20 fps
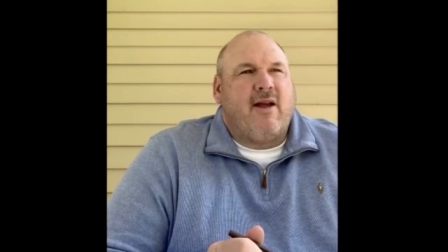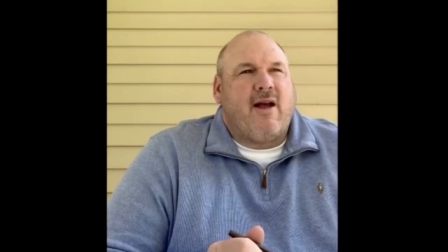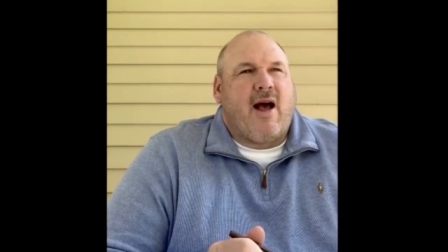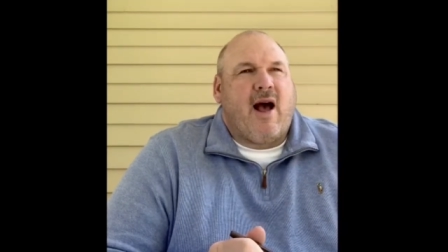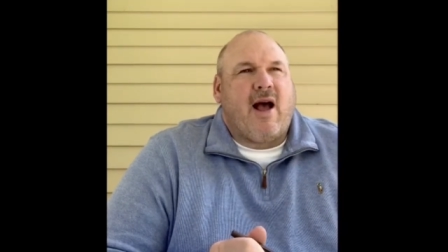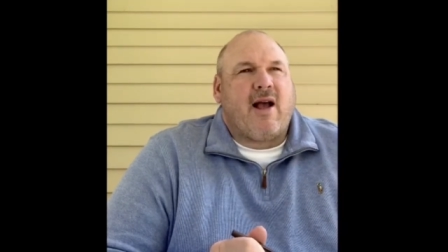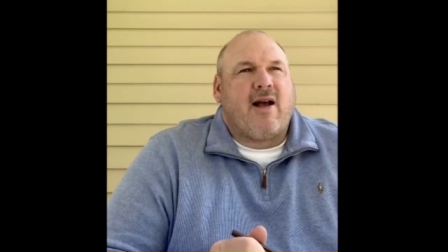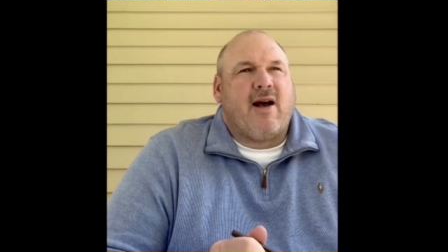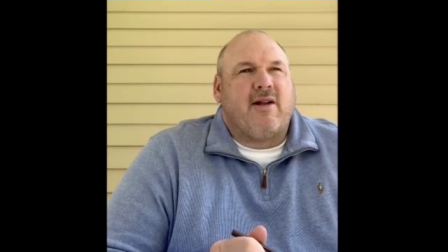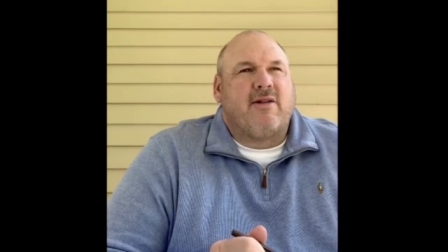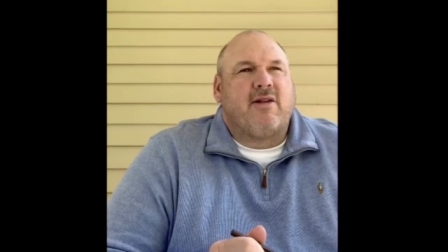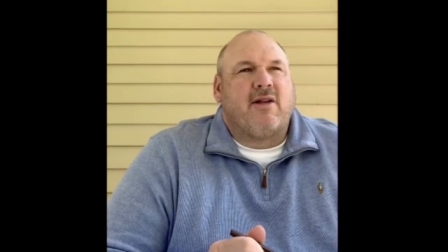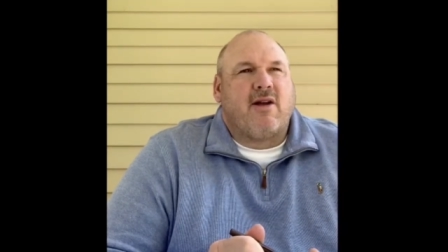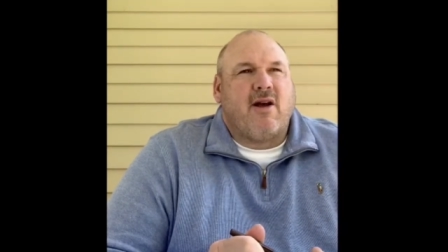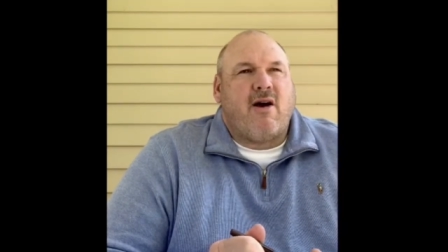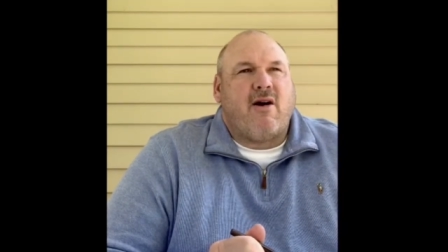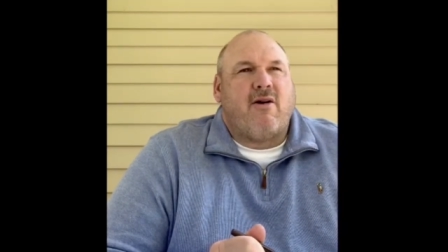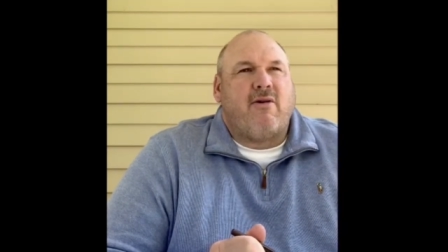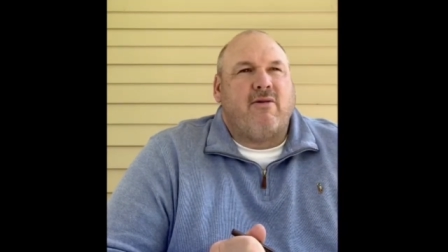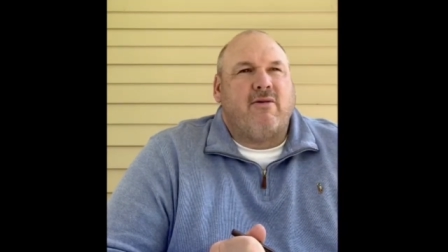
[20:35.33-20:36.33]
I got the
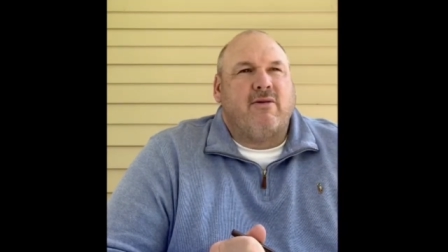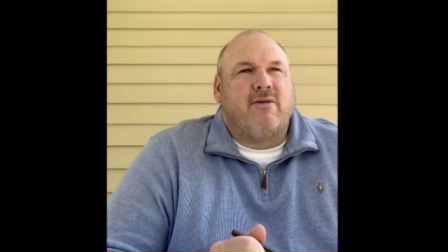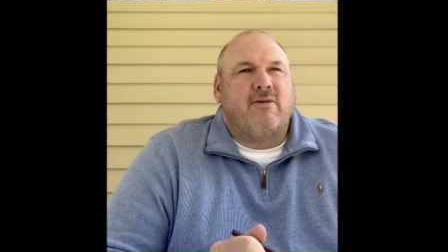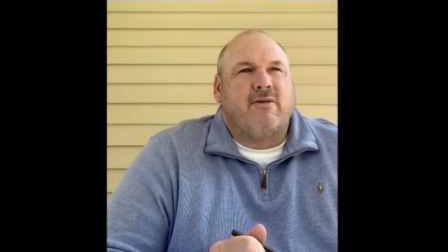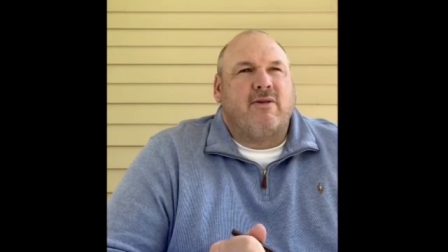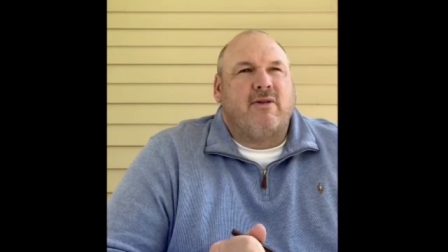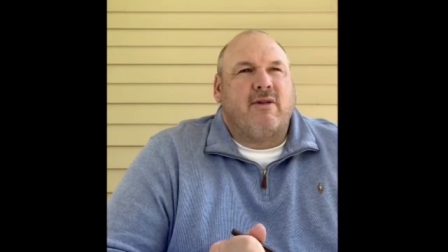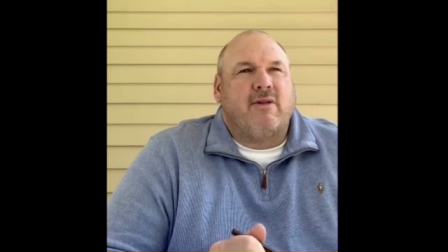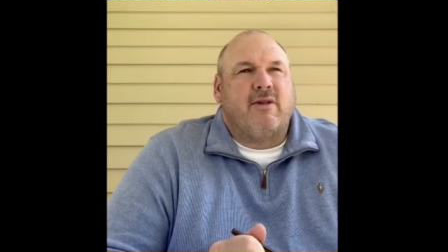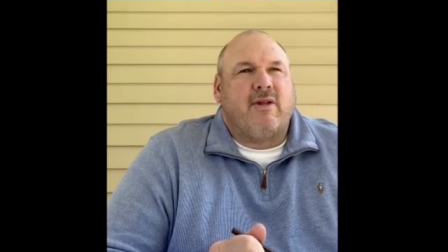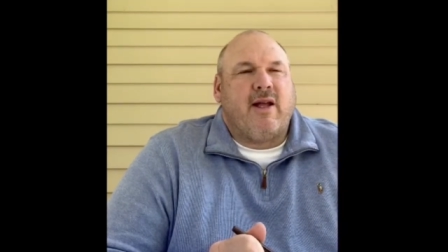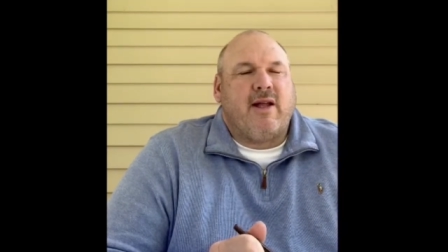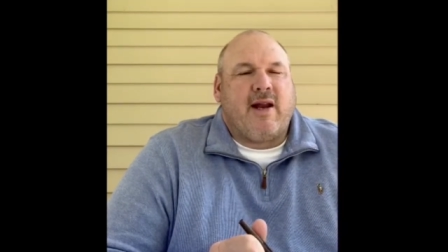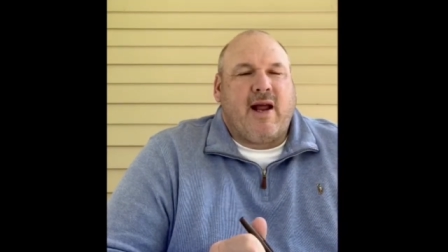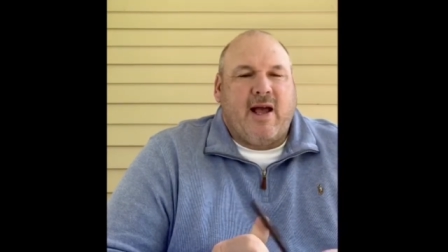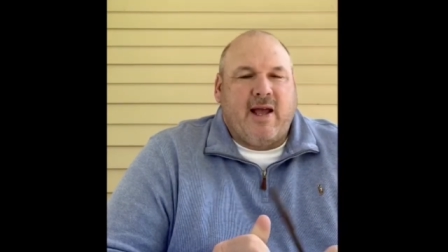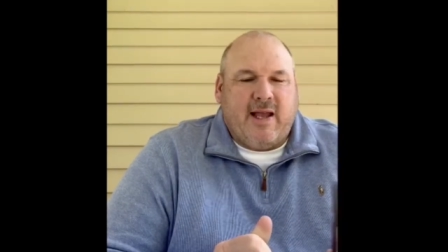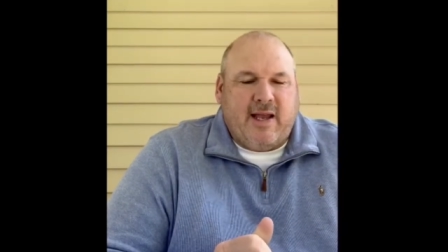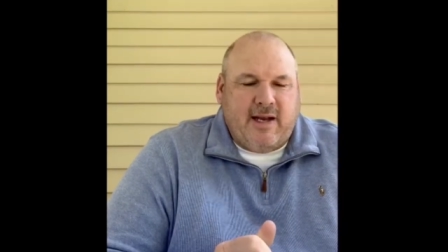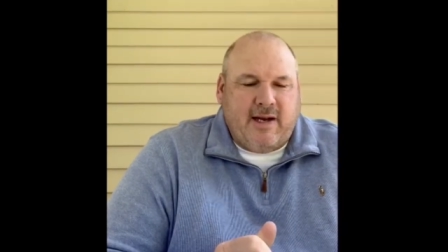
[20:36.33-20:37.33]
call, and
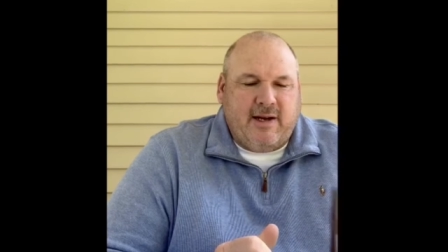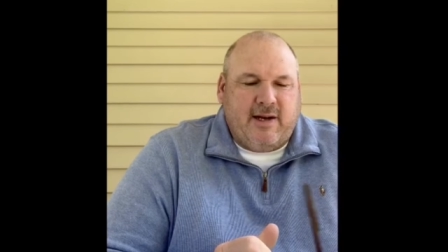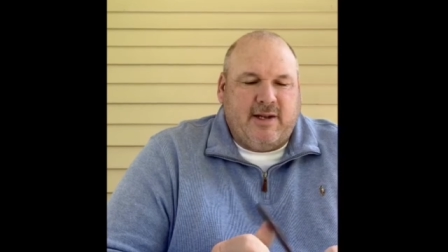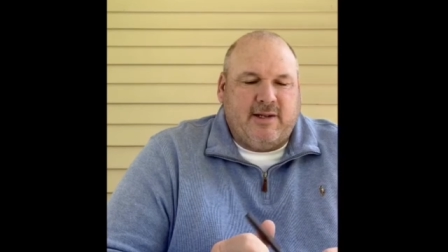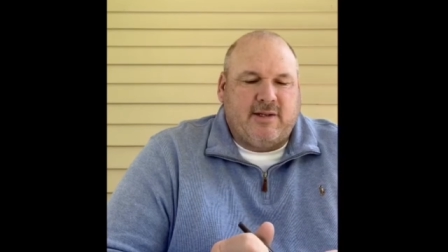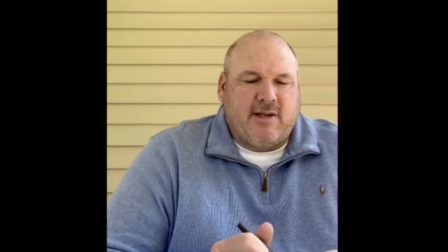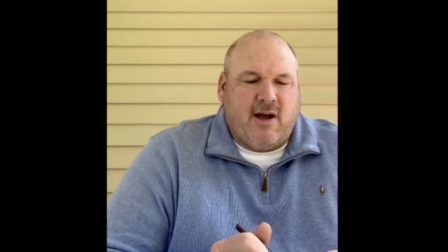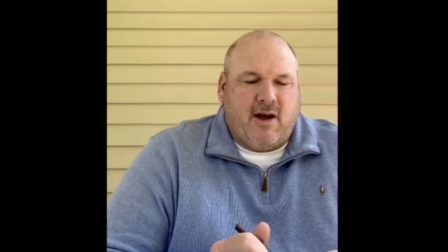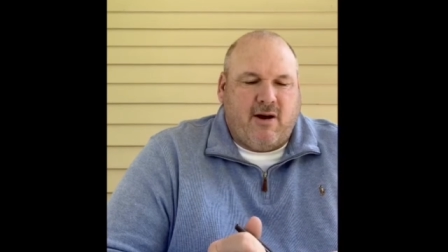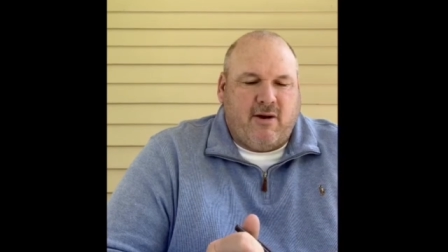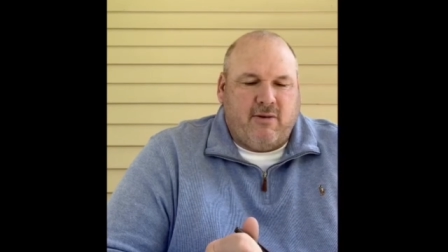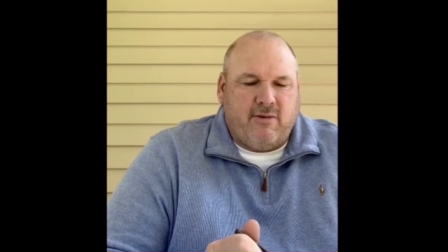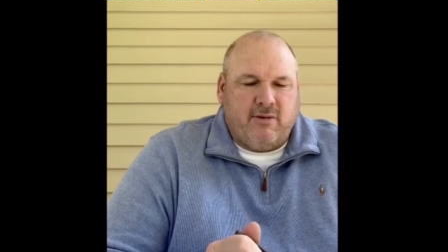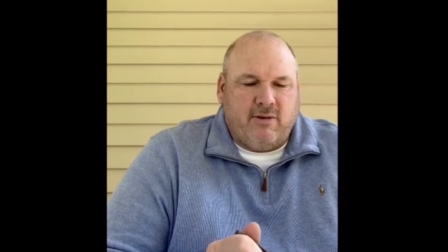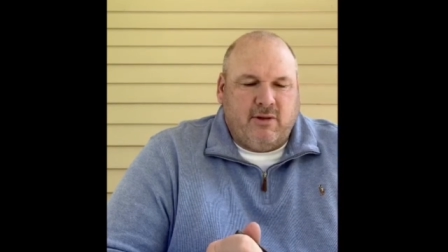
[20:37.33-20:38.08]
I heeded His call.